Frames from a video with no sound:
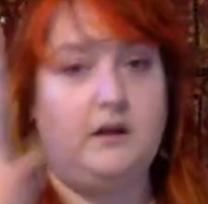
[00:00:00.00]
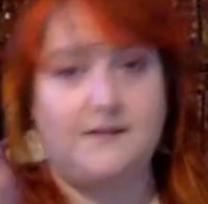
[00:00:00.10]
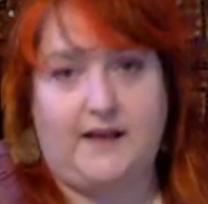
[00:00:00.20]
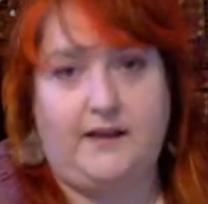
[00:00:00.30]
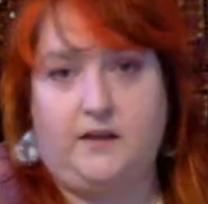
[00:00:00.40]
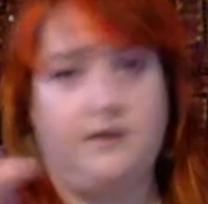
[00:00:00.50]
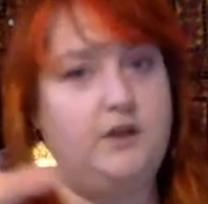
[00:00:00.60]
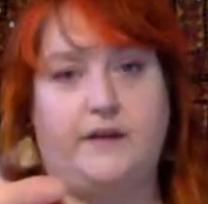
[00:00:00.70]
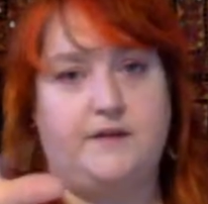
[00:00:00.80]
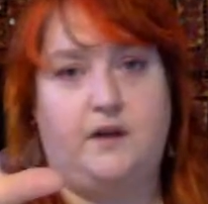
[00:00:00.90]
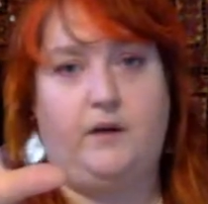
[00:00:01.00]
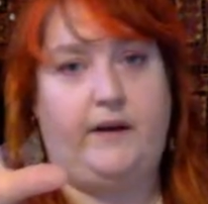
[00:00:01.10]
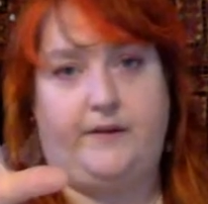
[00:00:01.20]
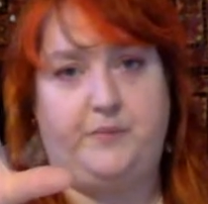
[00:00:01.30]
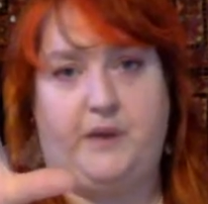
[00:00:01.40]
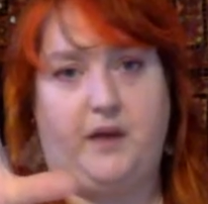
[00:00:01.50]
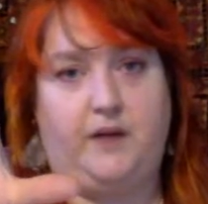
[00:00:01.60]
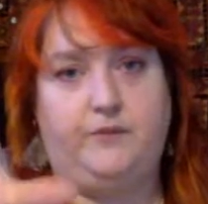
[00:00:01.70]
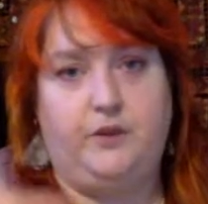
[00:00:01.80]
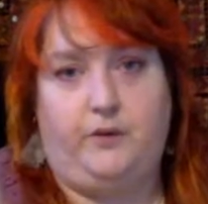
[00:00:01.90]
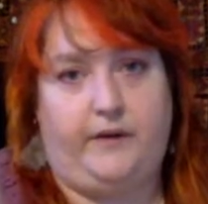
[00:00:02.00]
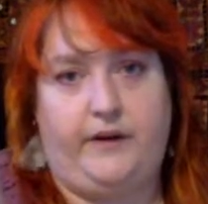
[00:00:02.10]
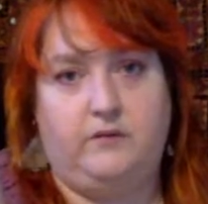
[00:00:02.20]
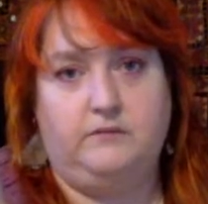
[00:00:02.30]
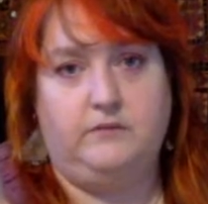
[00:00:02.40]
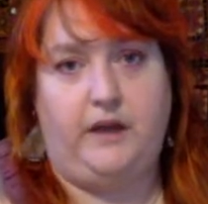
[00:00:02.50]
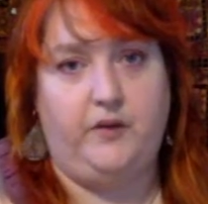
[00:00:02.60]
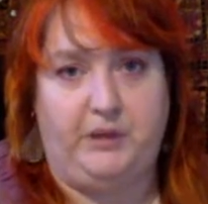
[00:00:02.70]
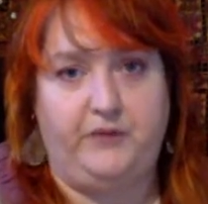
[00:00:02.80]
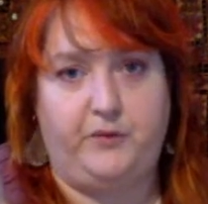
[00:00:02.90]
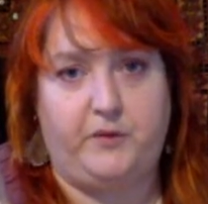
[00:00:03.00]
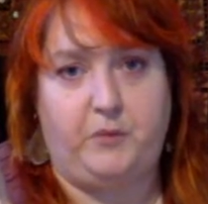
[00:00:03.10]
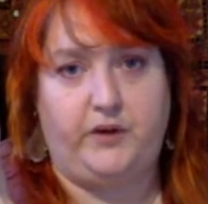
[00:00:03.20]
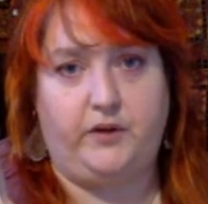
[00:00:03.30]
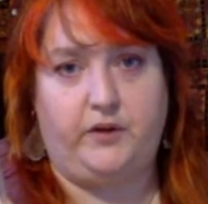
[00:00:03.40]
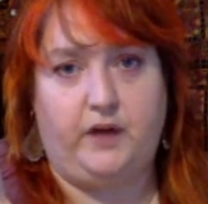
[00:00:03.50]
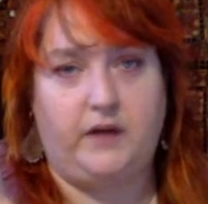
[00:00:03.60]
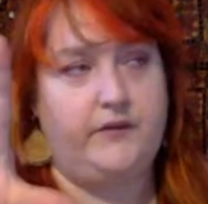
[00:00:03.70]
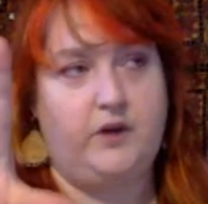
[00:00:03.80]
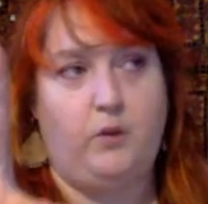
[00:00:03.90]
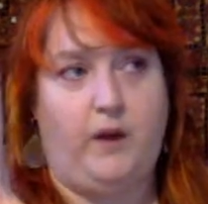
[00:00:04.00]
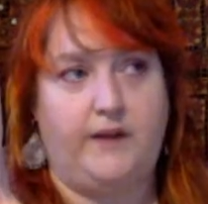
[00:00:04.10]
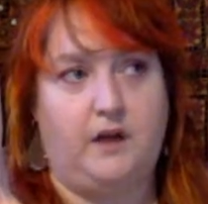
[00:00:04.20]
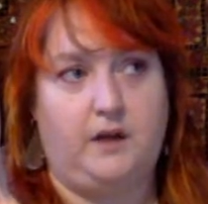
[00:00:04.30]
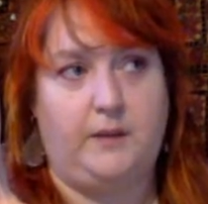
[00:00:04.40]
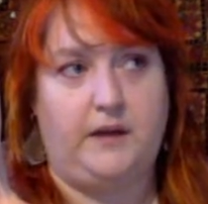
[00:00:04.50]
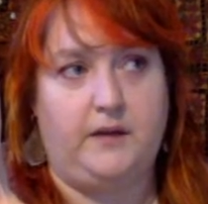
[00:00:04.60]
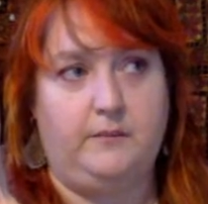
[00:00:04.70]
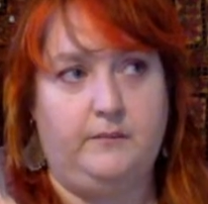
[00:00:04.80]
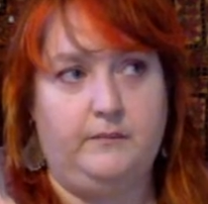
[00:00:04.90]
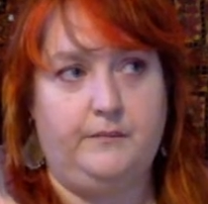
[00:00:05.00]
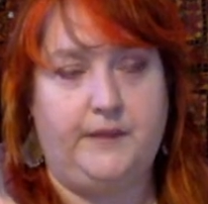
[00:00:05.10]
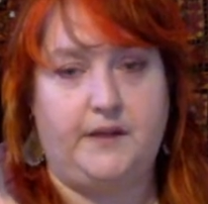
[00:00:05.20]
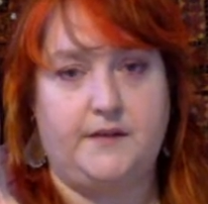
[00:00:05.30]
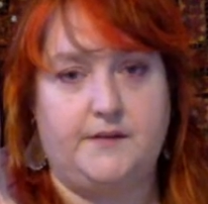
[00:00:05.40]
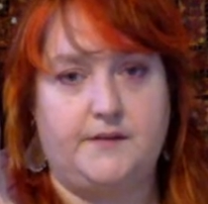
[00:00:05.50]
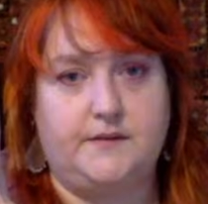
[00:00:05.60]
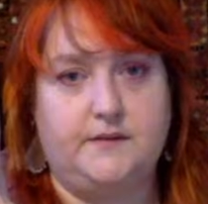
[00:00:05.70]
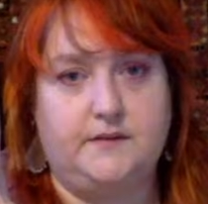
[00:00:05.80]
You guys know, you already know. I have beef with Marduk. I don't even know why I talk about him, because